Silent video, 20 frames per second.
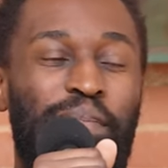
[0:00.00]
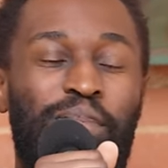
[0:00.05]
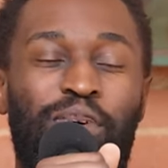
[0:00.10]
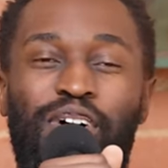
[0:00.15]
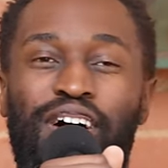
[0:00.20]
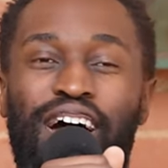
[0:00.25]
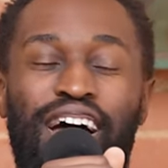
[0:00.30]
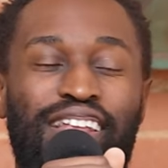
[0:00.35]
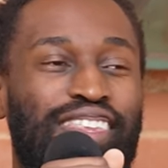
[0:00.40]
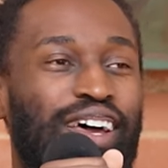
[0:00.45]

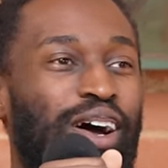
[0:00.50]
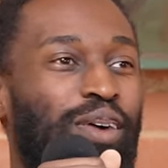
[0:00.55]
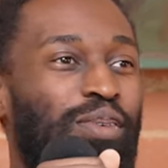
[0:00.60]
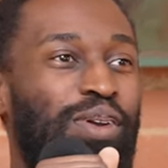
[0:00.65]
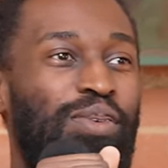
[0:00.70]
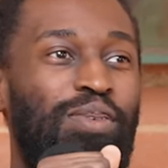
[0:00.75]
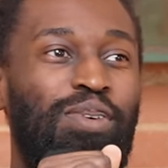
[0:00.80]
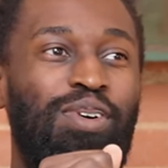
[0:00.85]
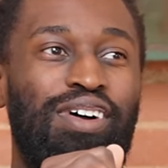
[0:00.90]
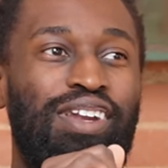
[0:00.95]
Boy, I thought
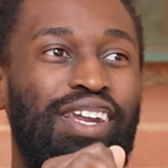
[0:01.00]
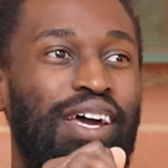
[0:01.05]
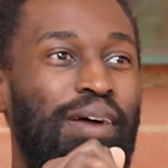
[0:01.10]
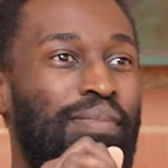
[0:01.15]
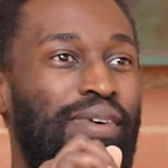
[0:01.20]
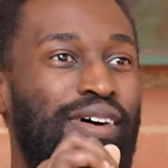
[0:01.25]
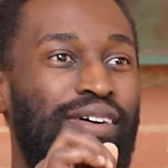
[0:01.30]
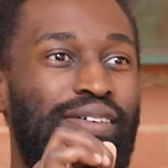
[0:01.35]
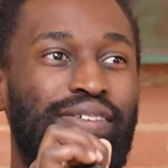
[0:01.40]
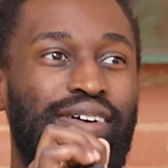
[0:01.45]
we won
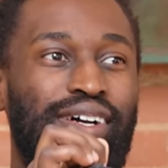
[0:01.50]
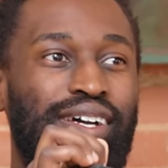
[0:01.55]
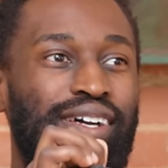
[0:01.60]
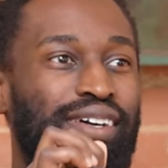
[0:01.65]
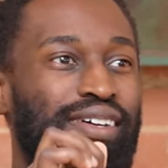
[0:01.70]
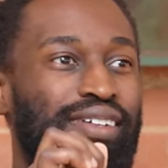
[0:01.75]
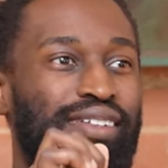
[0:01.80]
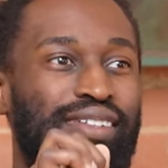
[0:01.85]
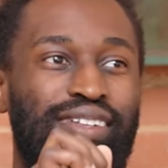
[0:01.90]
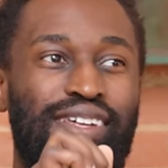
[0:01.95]
that
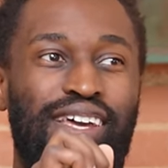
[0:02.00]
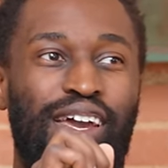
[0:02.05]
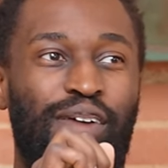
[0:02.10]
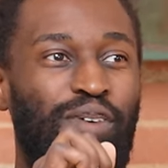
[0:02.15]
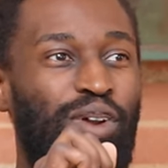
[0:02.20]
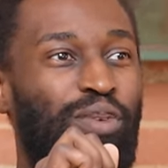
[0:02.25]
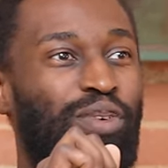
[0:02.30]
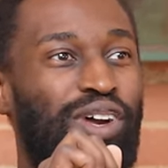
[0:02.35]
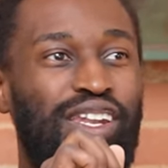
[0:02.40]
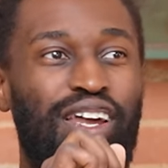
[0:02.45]
motherfucker. If
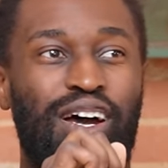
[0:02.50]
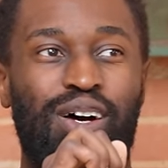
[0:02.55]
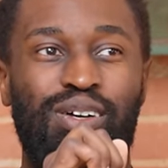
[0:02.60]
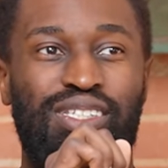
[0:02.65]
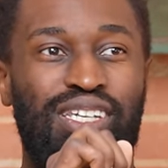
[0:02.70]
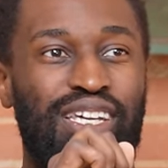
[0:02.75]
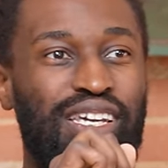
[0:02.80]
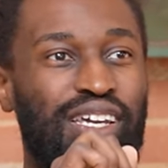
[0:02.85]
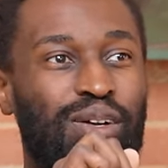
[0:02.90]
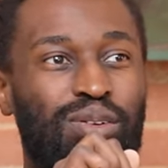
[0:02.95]
we went to
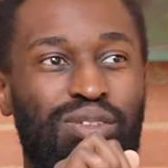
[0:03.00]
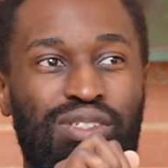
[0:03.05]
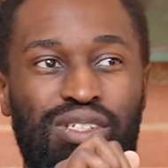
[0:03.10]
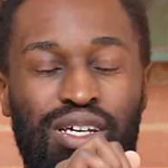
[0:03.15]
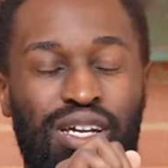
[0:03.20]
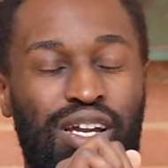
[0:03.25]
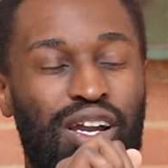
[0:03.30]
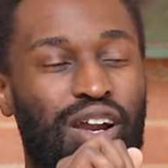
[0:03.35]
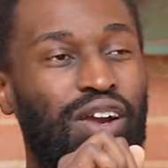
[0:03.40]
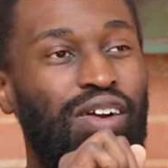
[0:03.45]
OT, it was a
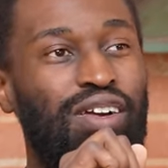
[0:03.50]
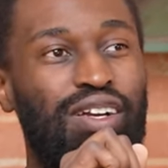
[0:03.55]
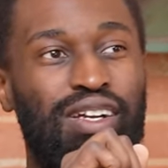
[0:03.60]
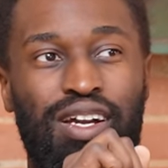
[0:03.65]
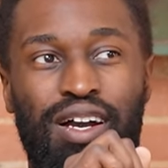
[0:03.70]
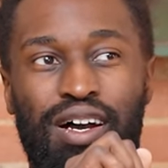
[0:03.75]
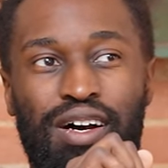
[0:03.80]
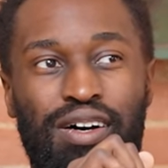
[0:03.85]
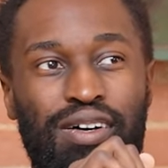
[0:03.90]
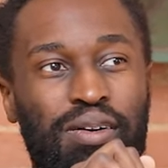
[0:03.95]
curtain
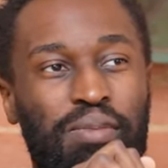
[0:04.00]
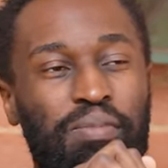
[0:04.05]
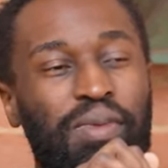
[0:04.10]
call.